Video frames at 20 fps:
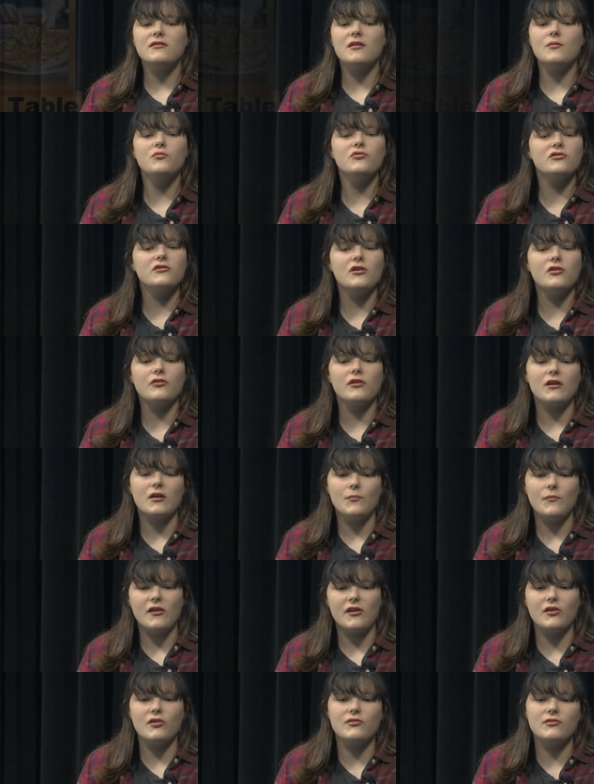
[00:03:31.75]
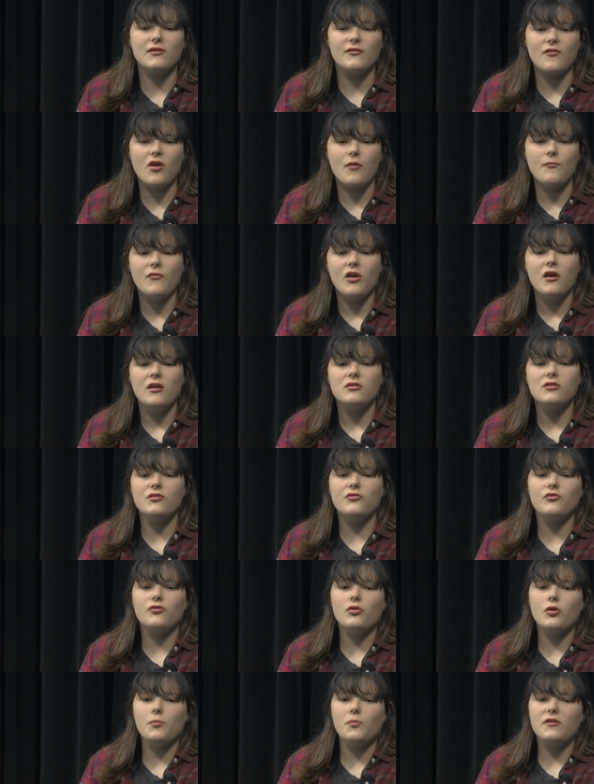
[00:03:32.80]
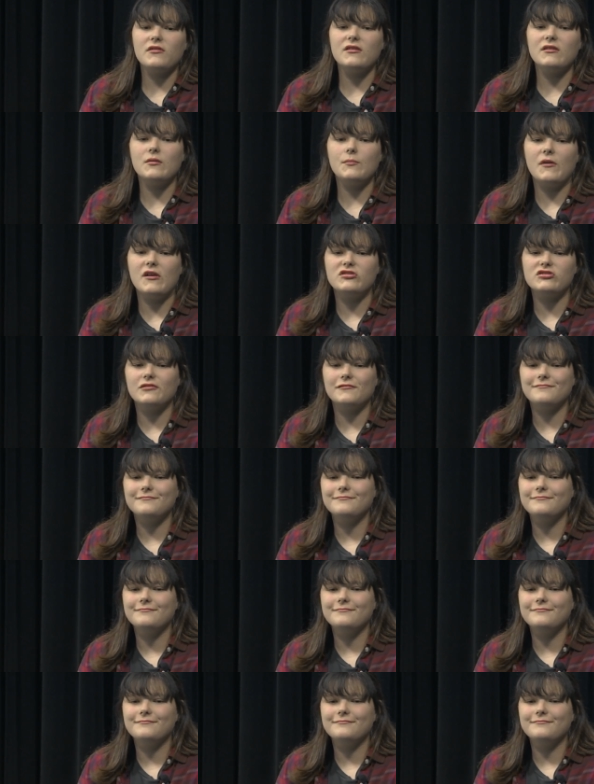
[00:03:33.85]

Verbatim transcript: someone who's hungry can make use of it. Thanks for your participation.